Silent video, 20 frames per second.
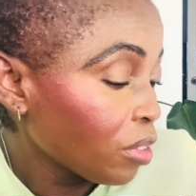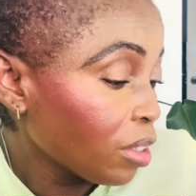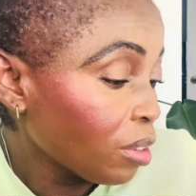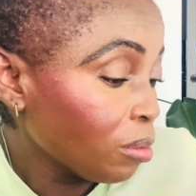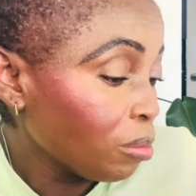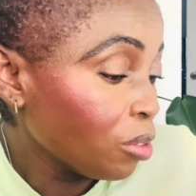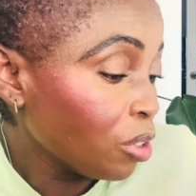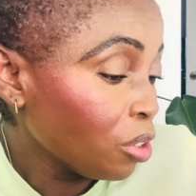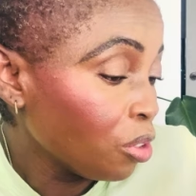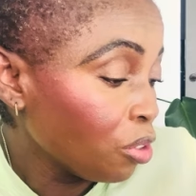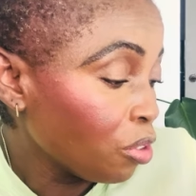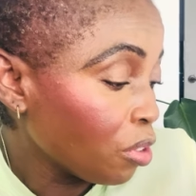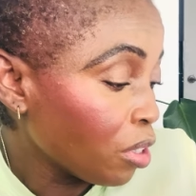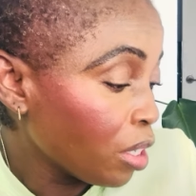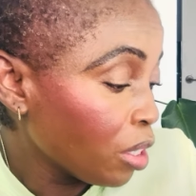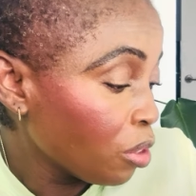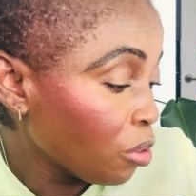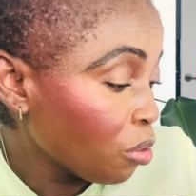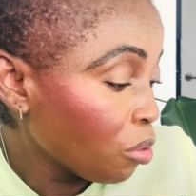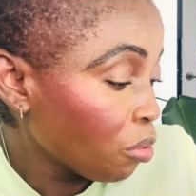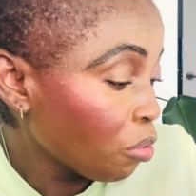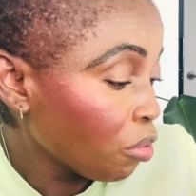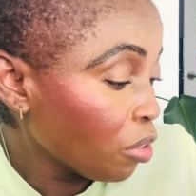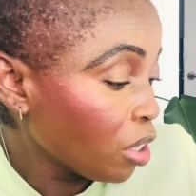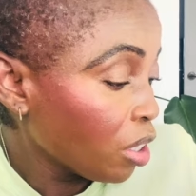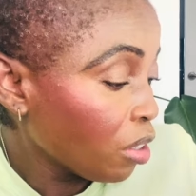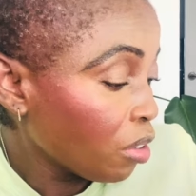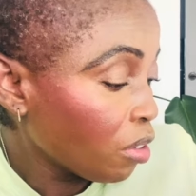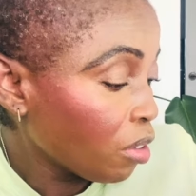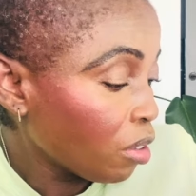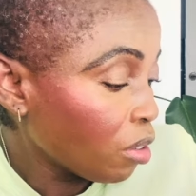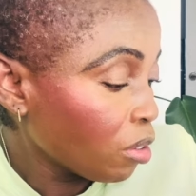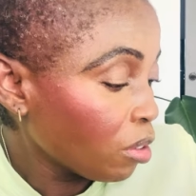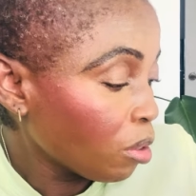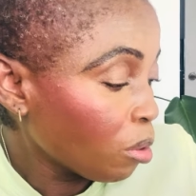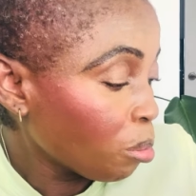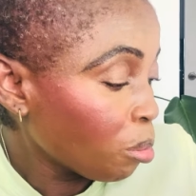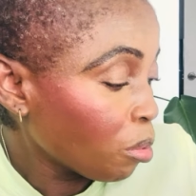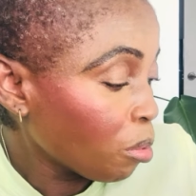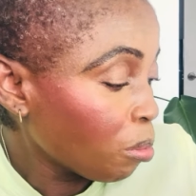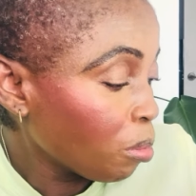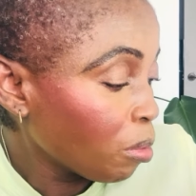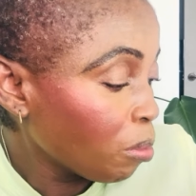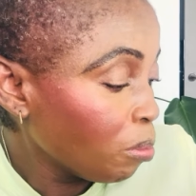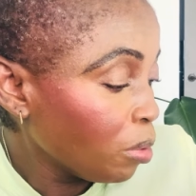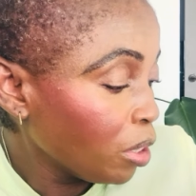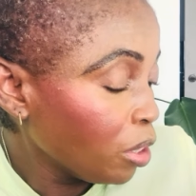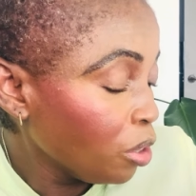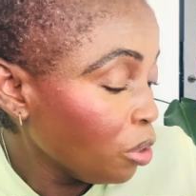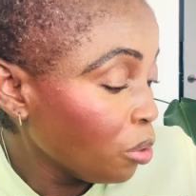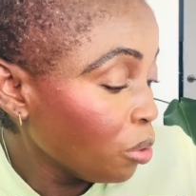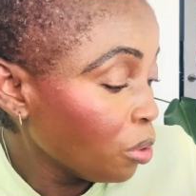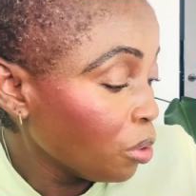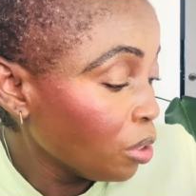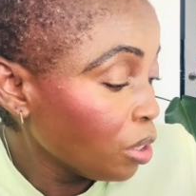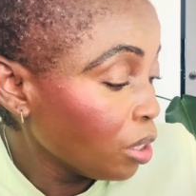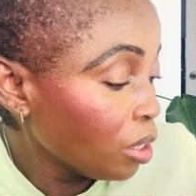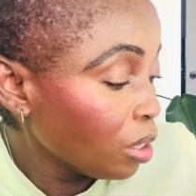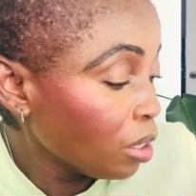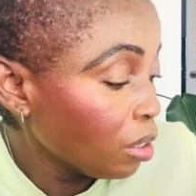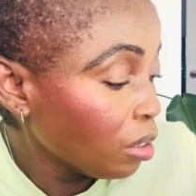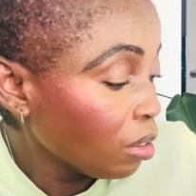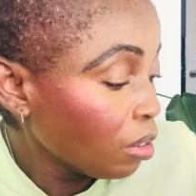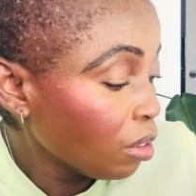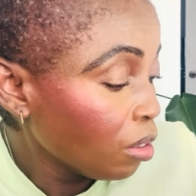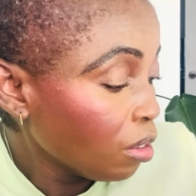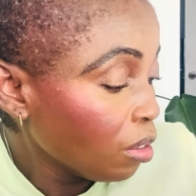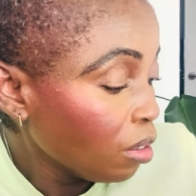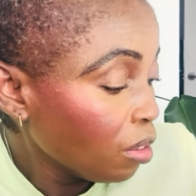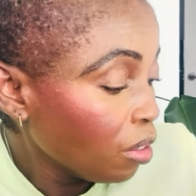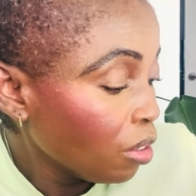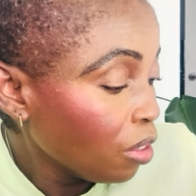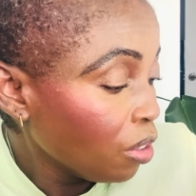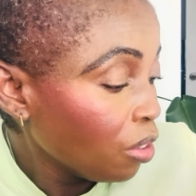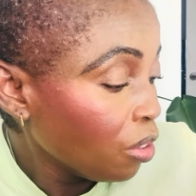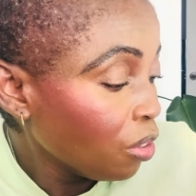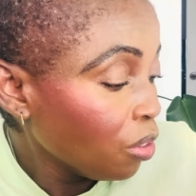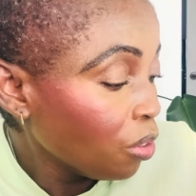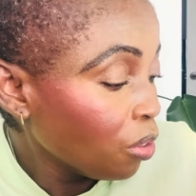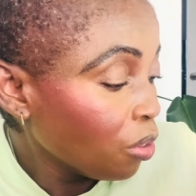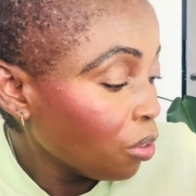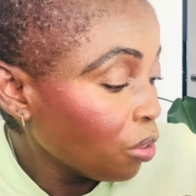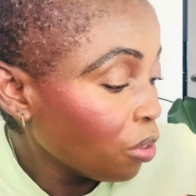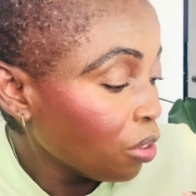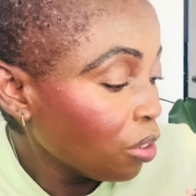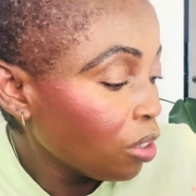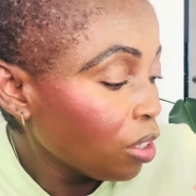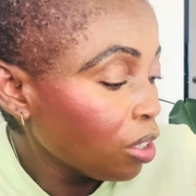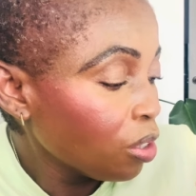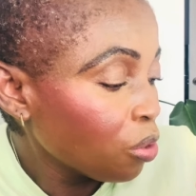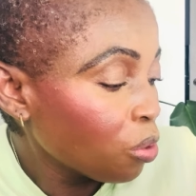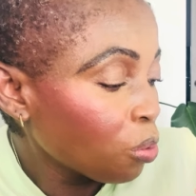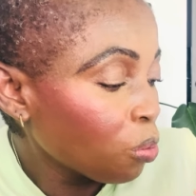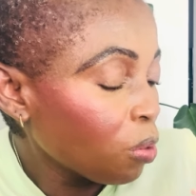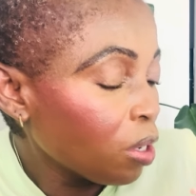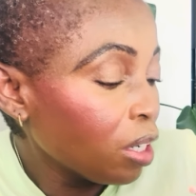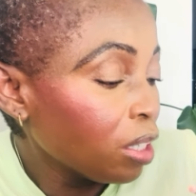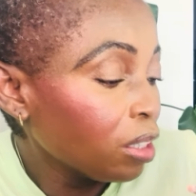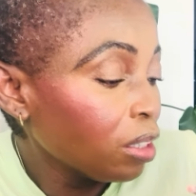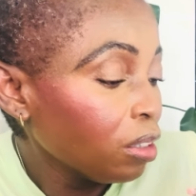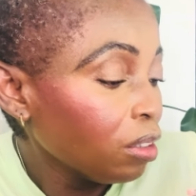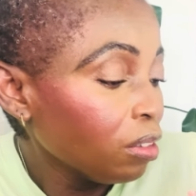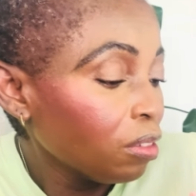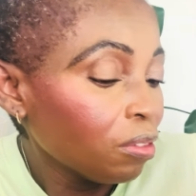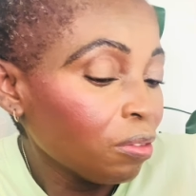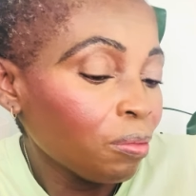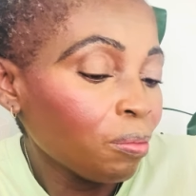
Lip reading: I'm just trying to figure out, I'll probably use, you know, this one.